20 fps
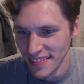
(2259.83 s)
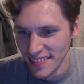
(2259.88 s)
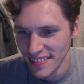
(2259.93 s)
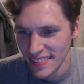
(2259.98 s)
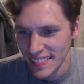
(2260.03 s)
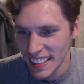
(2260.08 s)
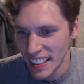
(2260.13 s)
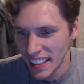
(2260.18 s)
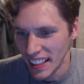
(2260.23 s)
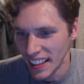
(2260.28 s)

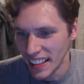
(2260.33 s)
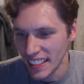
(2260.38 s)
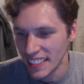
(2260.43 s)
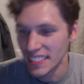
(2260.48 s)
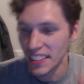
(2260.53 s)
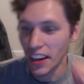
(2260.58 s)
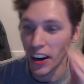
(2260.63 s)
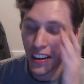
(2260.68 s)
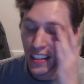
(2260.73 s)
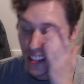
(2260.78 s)
Uh,
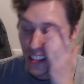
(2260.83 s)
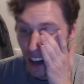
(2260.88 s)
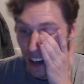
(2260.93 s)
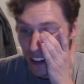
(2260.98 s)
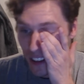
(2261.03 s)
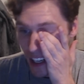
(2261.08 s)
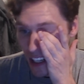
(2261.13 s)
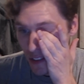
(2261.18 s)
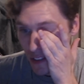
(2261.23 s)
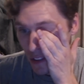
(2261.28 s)
Dark Star,
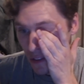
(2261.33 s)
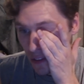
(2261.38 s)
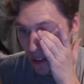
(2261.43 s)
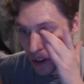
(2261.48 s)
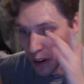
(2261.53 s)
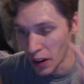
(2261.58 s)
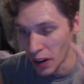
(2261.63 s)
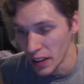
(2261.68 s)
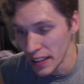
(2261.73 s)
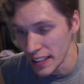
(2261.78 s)
thanks for the four
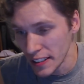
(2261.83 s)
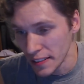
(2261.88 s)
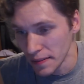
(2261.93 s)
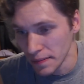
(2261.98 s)
dollars.